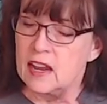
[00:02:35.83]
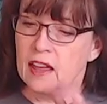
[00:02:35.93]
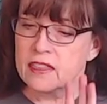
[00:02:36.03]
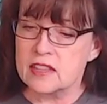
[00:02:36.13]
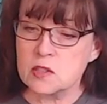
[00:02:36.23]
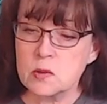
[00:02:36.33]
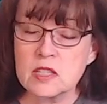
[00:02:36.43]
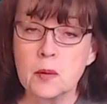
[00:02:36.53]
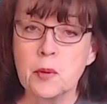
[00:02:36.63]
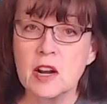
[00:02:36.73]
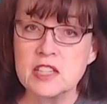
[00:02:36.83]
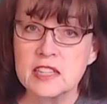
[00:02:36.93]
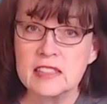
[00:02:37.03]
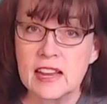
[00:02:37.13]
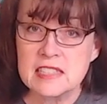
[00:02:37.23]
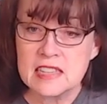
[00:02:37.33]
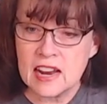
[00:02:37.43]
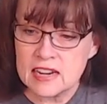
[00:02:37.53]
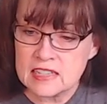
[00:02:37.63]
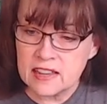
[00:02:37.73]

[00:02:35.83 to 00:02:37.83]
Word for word: This was our project last night.